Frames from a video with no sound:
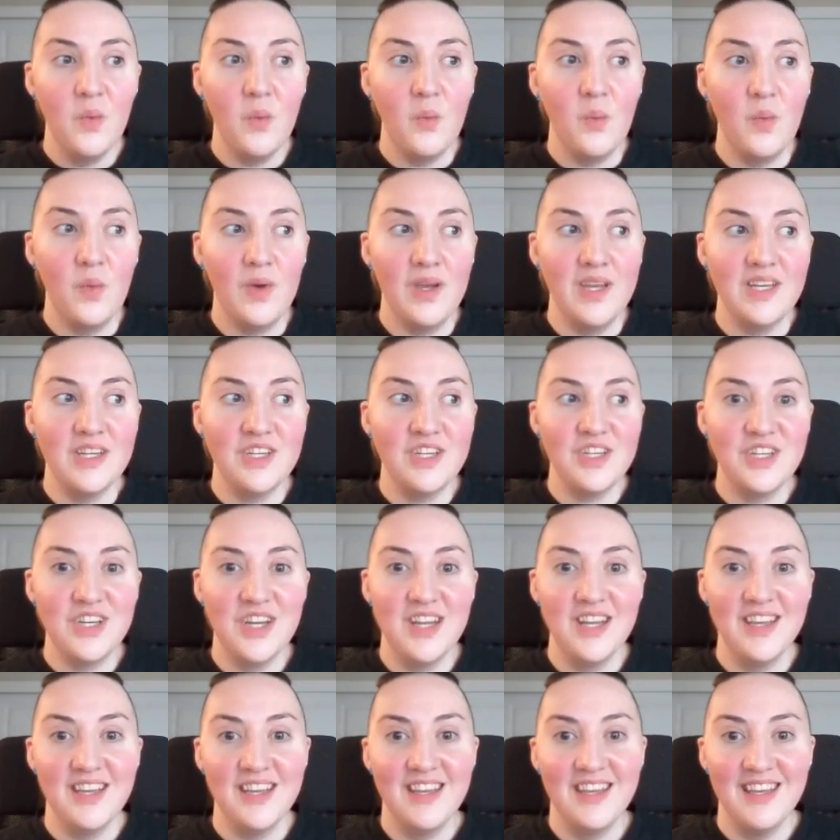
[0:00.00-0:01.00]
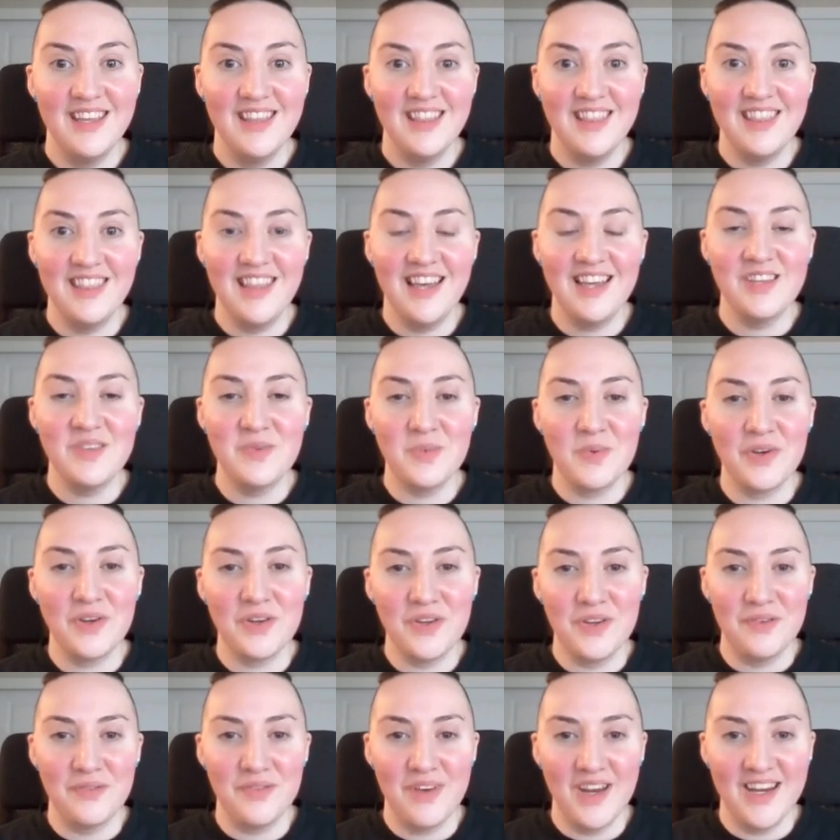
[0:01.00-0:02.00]
which that's where
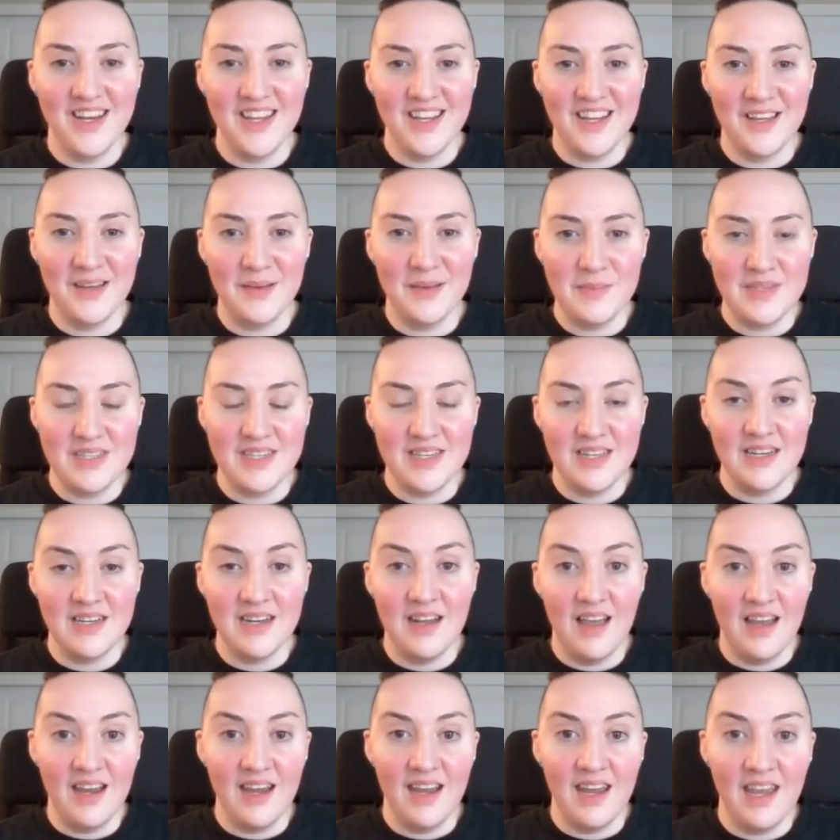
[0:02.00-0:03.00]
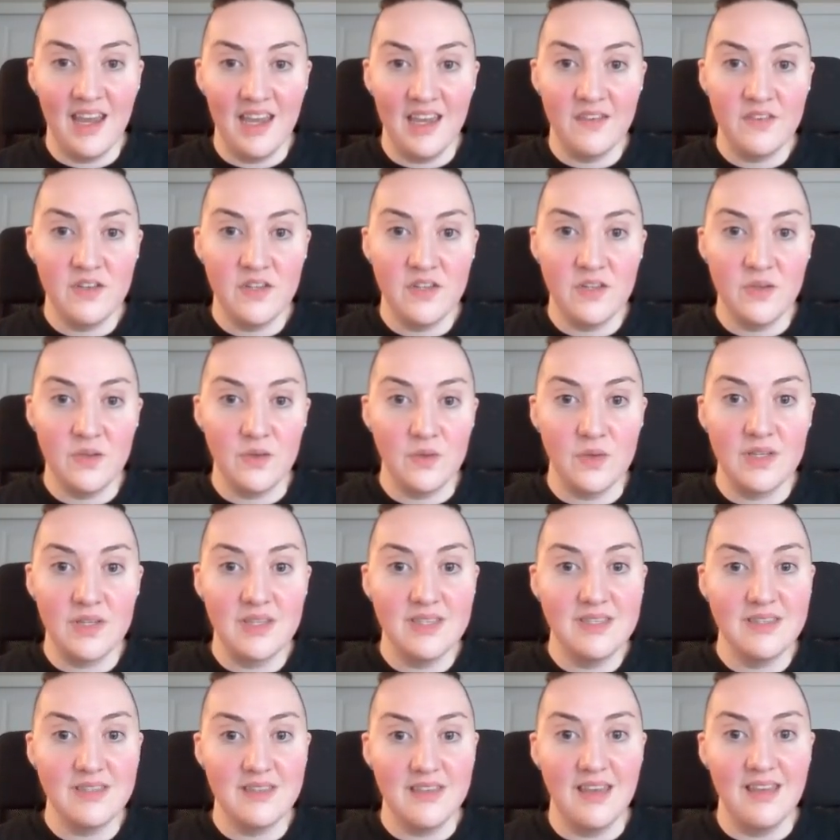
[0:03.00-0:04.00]
good writing comes in. I have to
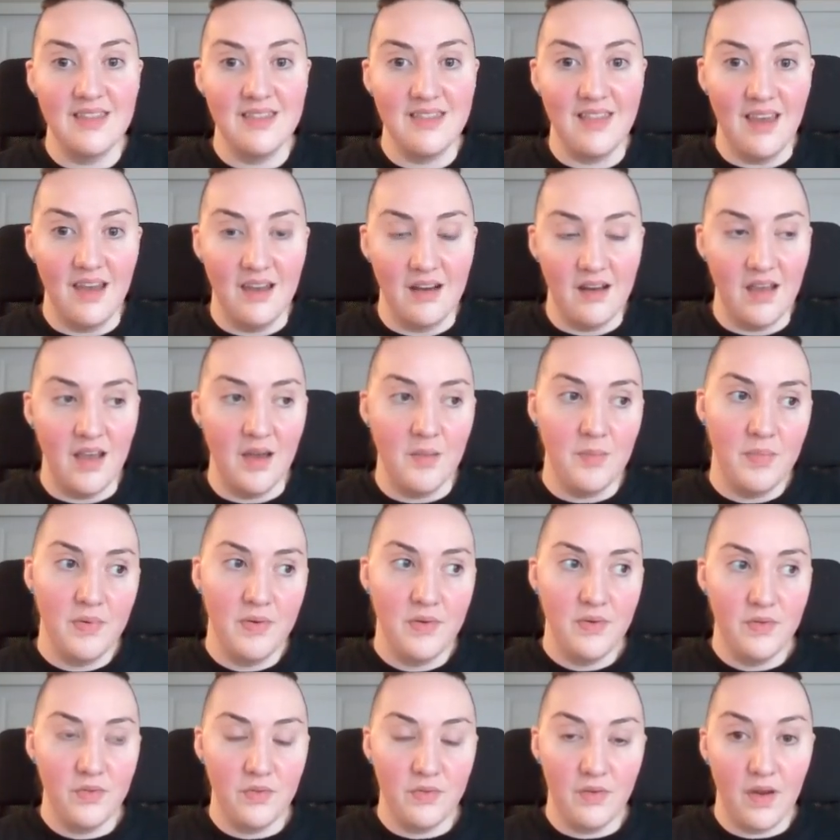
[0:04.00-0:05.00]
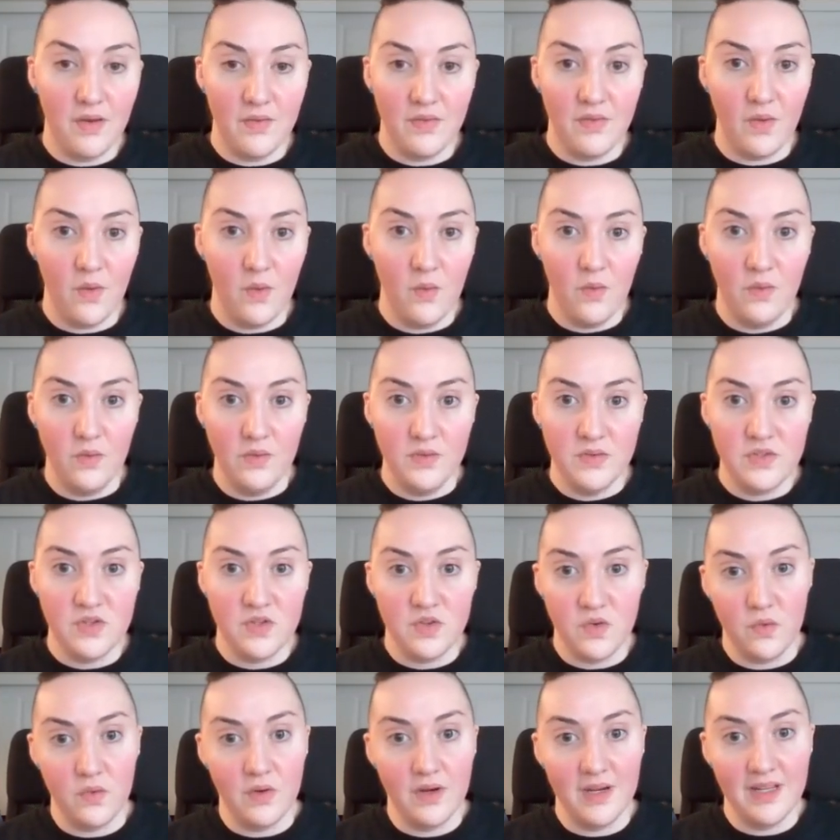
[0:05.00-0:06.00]
set that up throughout the whole
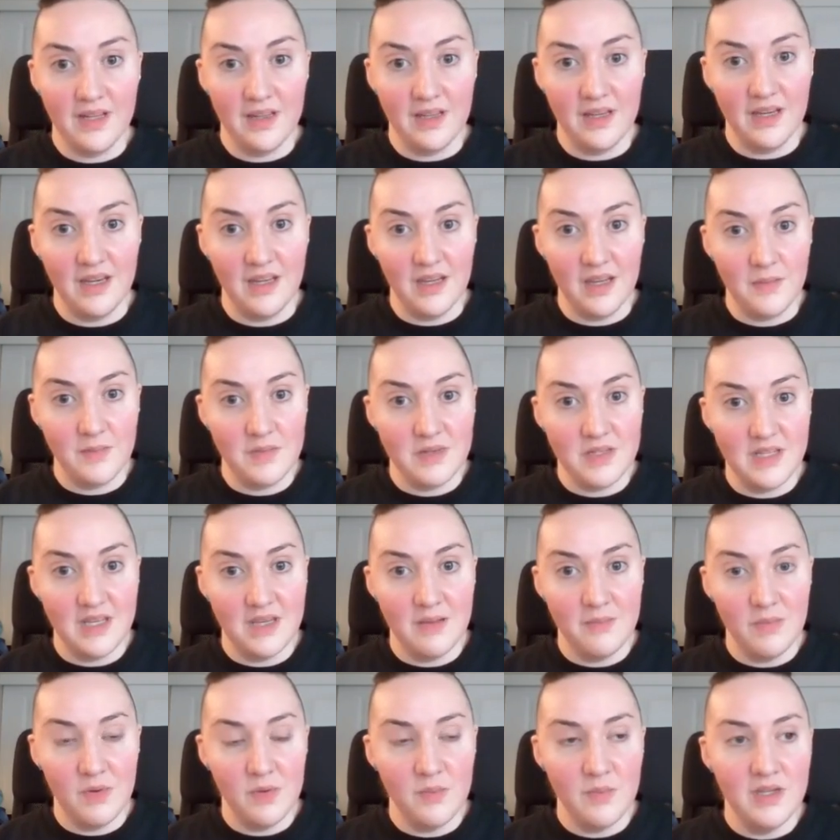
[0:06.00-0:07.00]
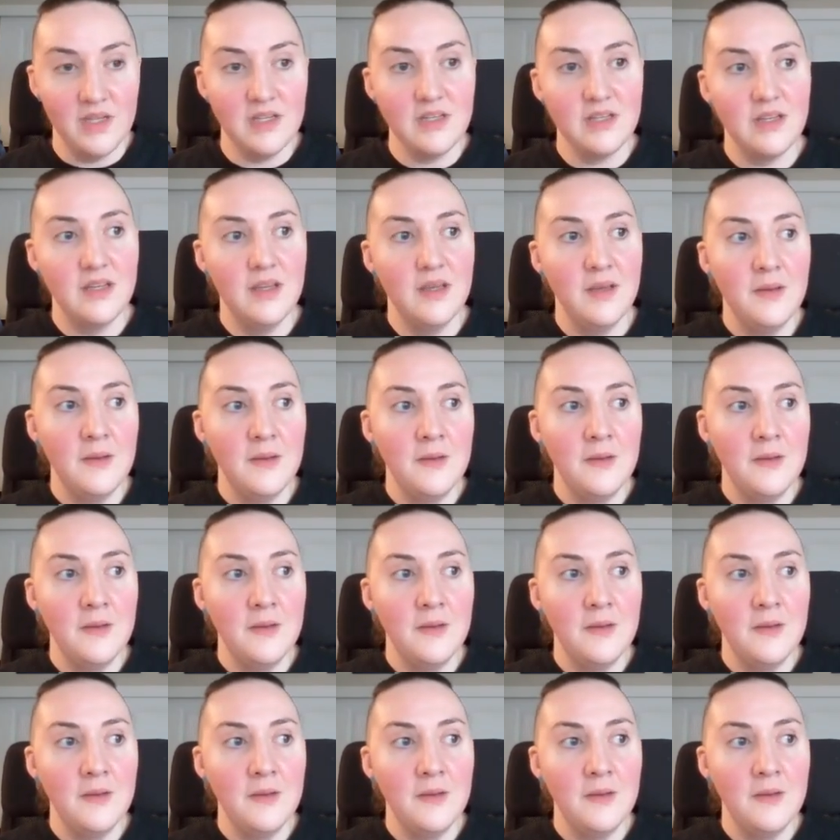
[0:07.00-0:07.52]
story leading up to that moment.